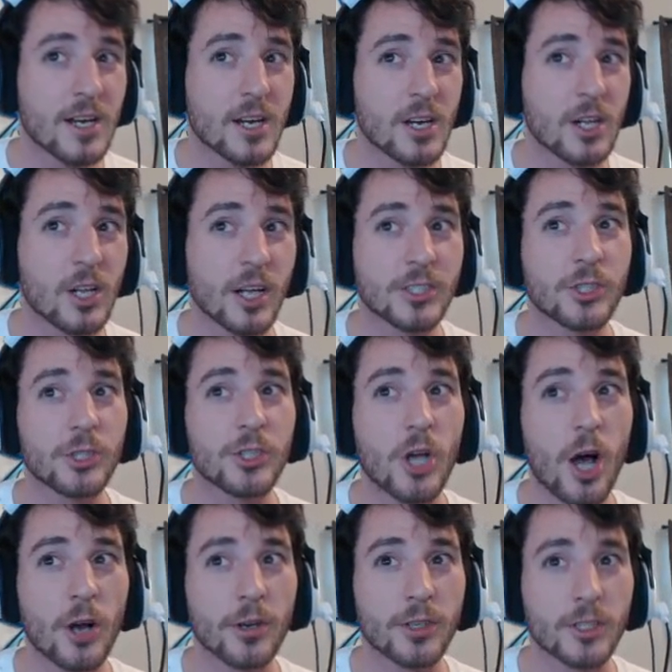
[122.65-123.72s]
Clutch your
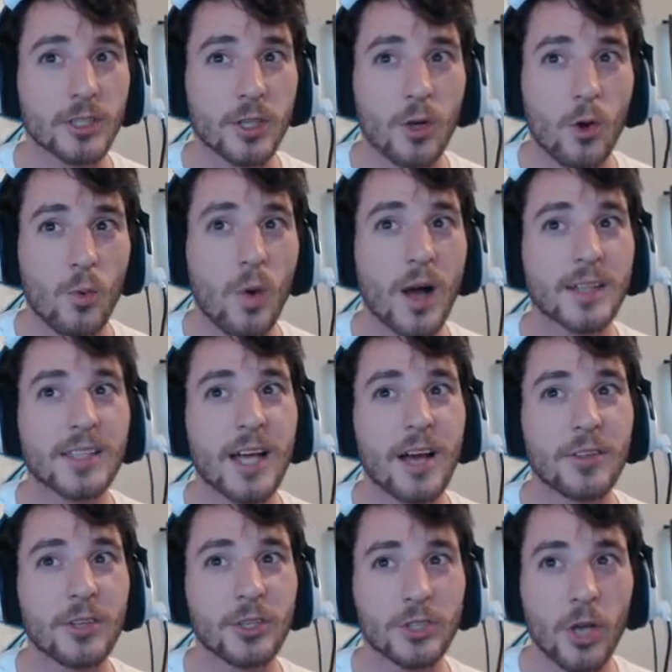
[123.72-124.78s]
dongers, walk down
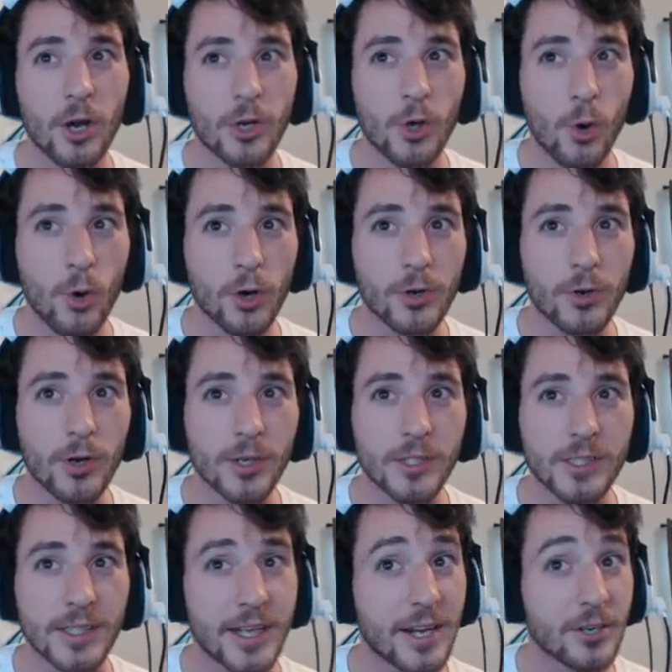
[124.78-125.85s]
the dark corridors,
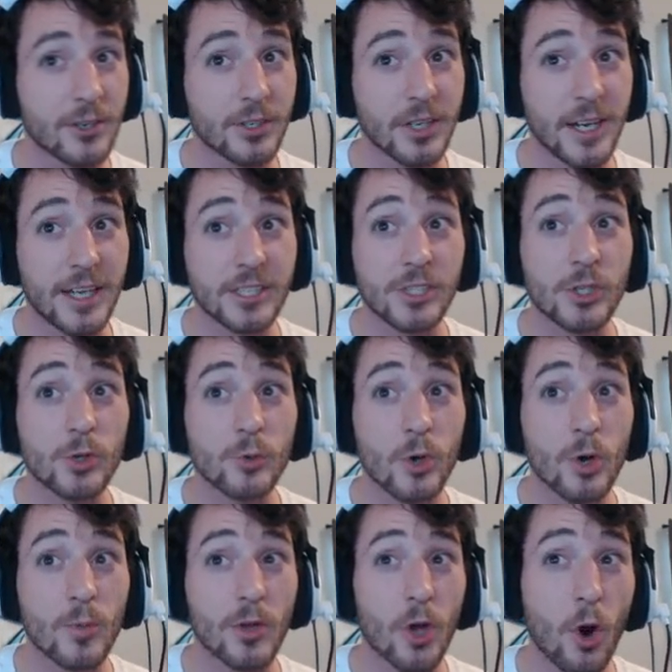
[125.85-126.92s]
and enter each new room
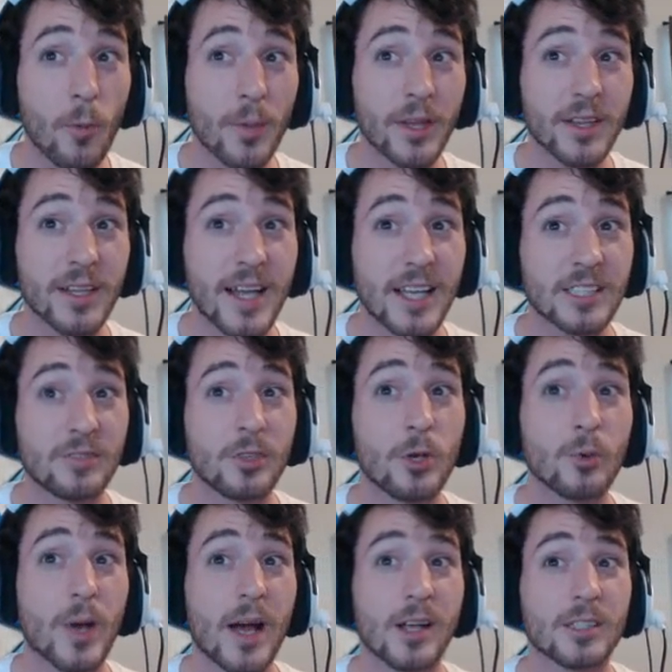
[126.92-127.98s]
with hoping the last few
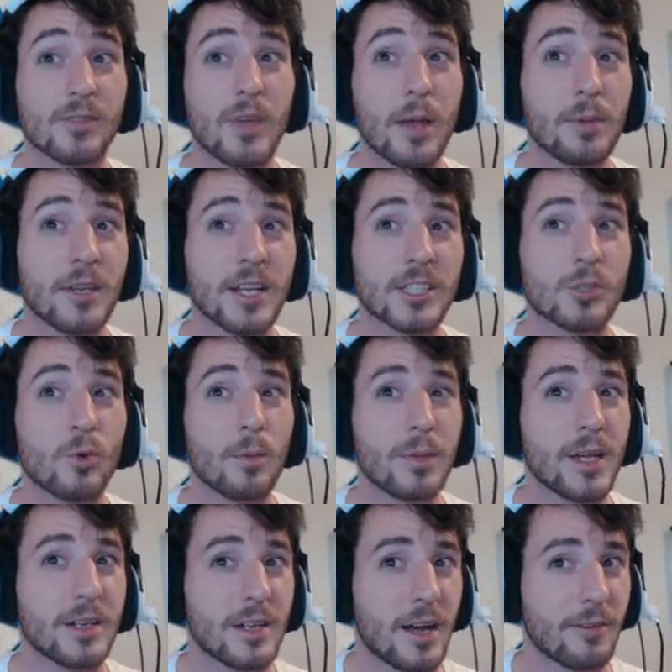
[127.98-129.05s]
rounds of ammunition will be enough.